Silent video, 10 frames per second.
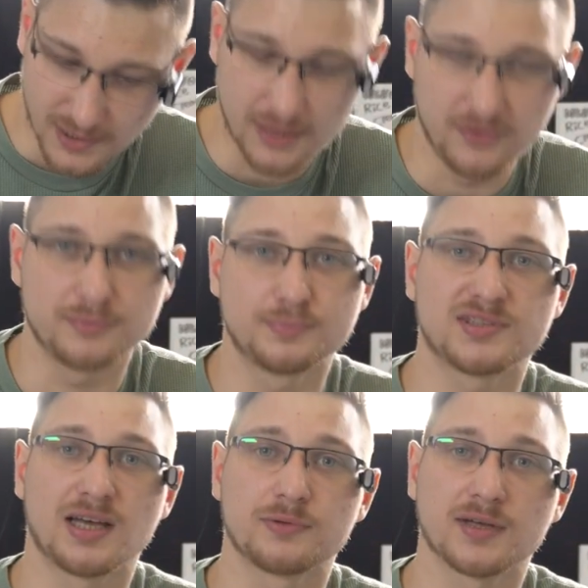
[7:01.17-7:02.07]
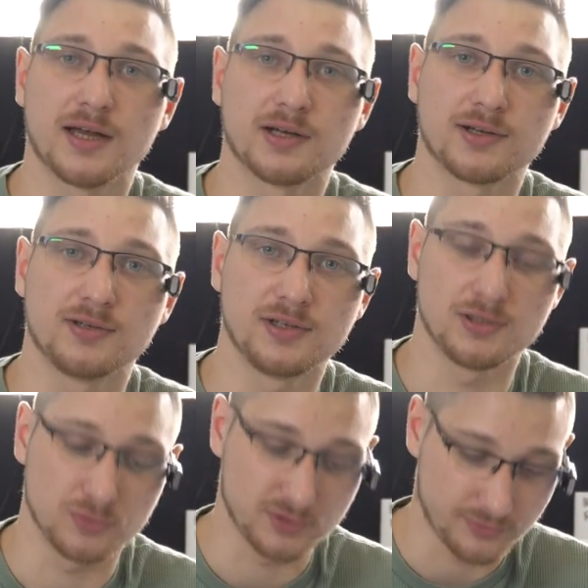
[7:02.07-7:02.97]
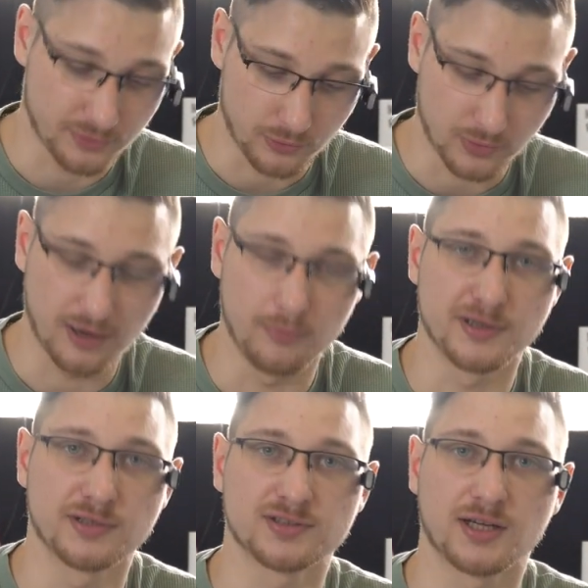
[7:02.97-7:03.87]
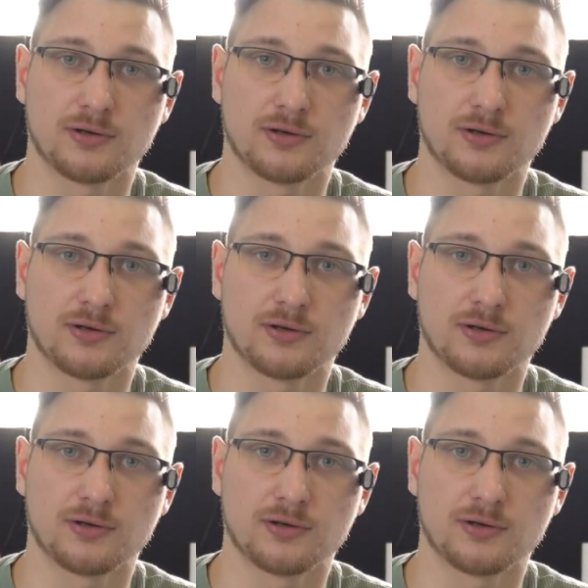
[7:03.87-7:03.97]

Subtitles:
and the sound kind of continues for a while because